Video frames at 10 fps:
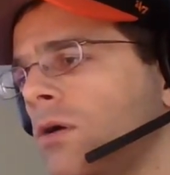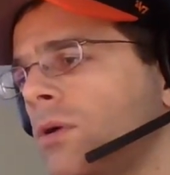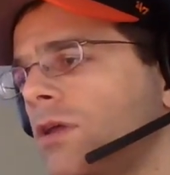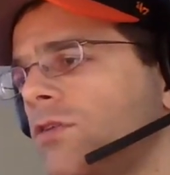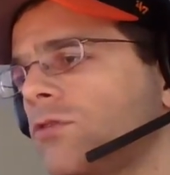
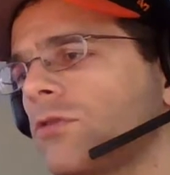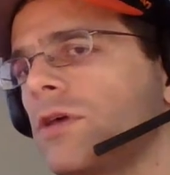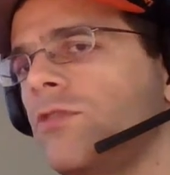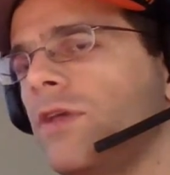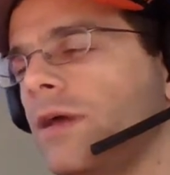When is his
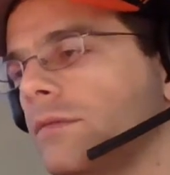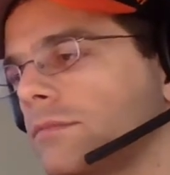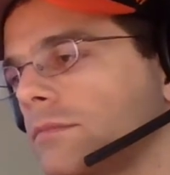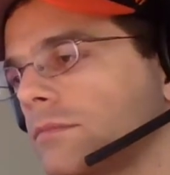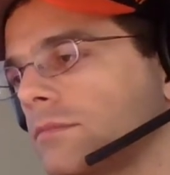release date?
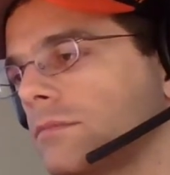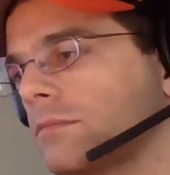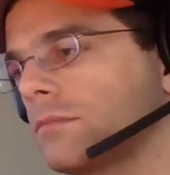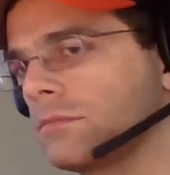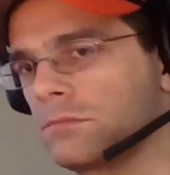
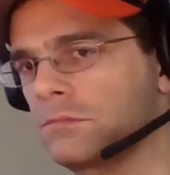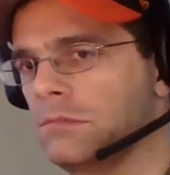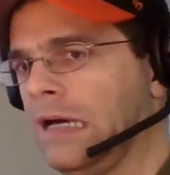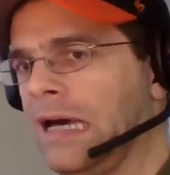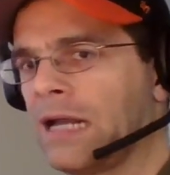
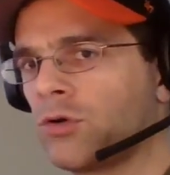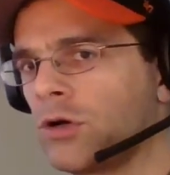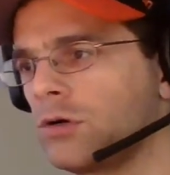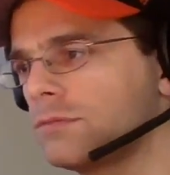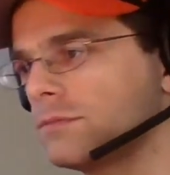I don't
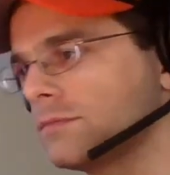know.